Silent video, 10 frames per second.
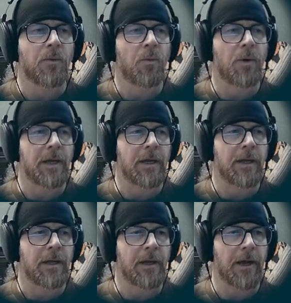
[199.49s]

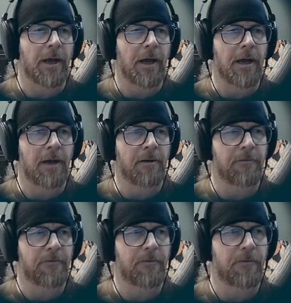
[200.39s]
We have
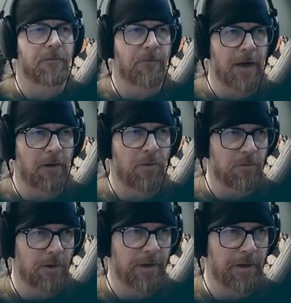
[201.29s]
fowl
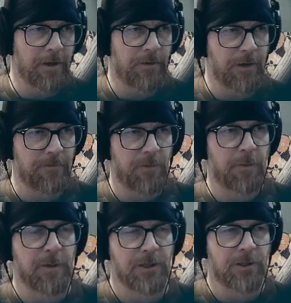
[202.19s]
running. We have
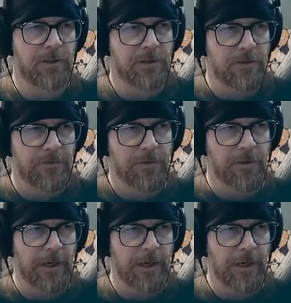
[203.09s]
permissions for